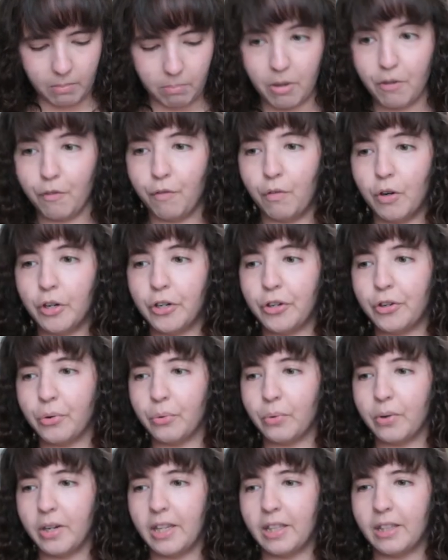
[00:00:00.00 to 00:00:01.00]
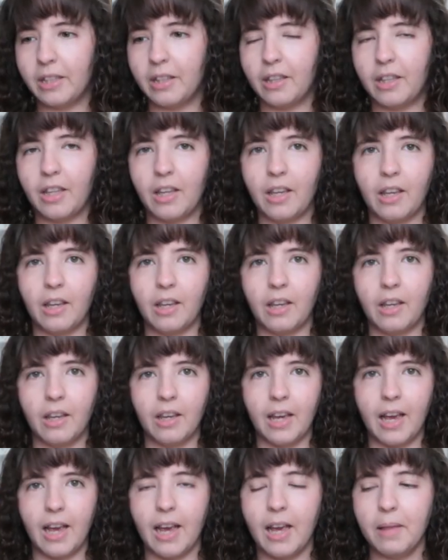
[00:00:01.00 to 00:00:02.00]
before doing the
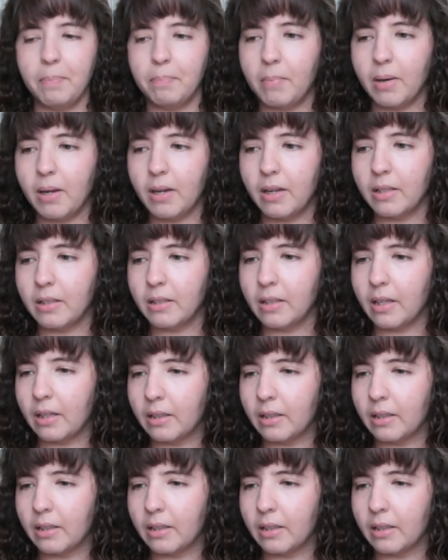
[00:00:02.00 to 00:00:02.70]
headband,